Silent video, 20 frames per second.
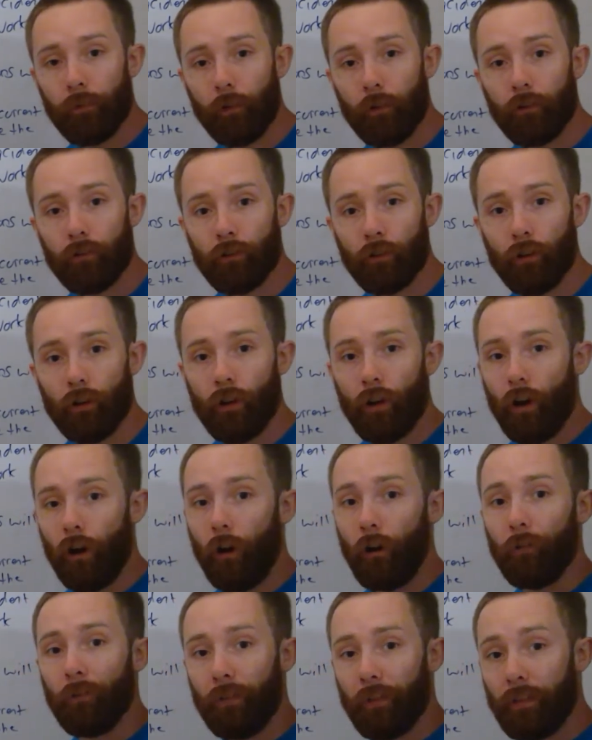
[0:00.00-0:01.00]
function
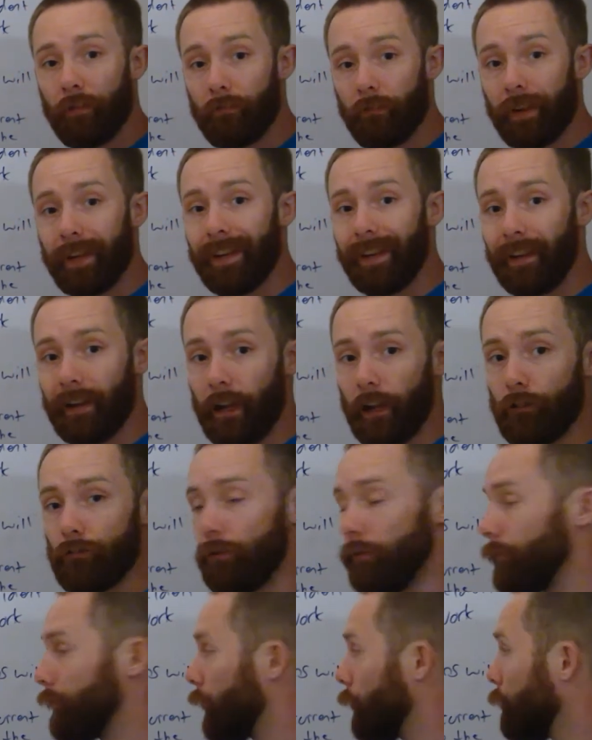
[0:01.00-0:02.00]
of 3
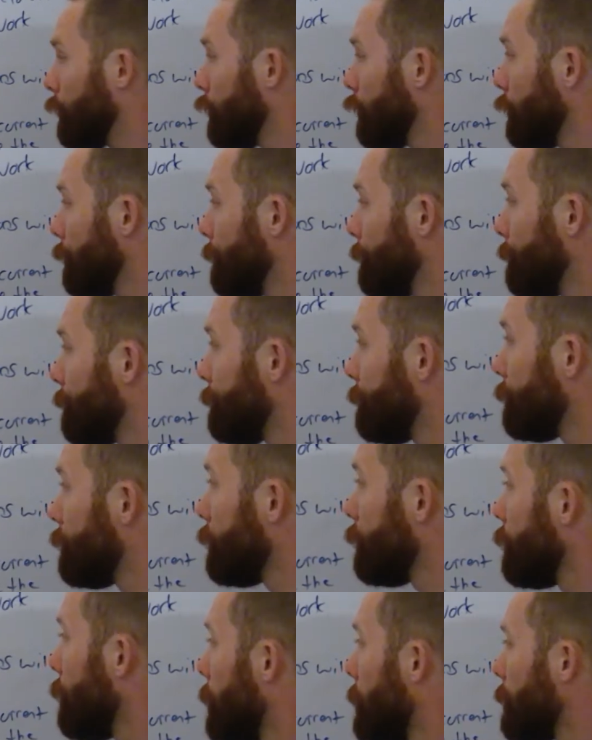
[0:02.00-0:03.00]
electron volts.
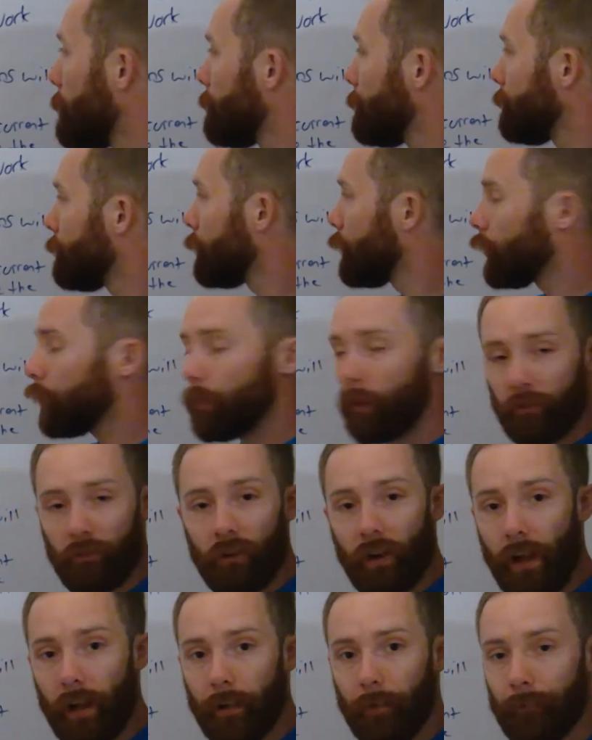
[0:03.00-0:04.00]

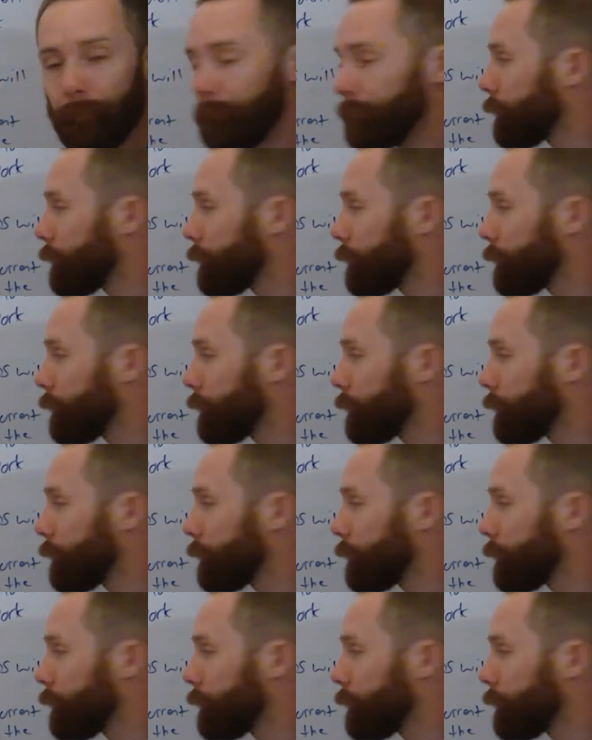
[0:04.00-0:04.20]
Question A.